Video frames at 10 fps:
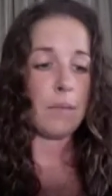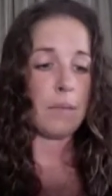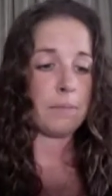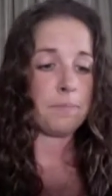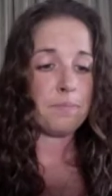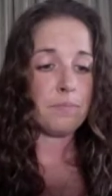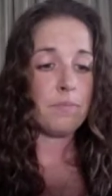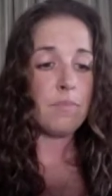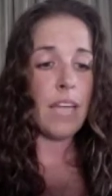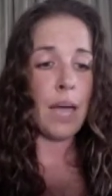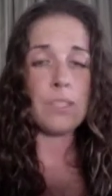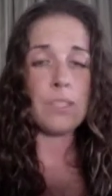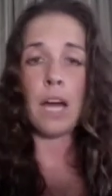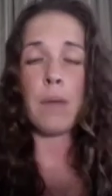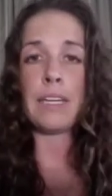I mean, I was
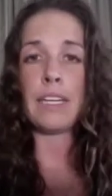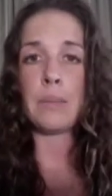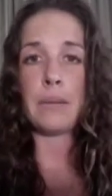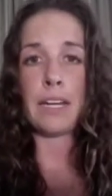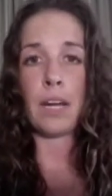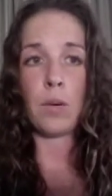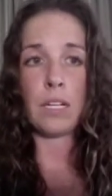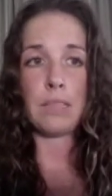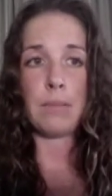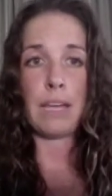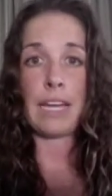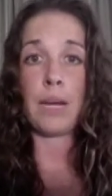not making the money I wanted to make,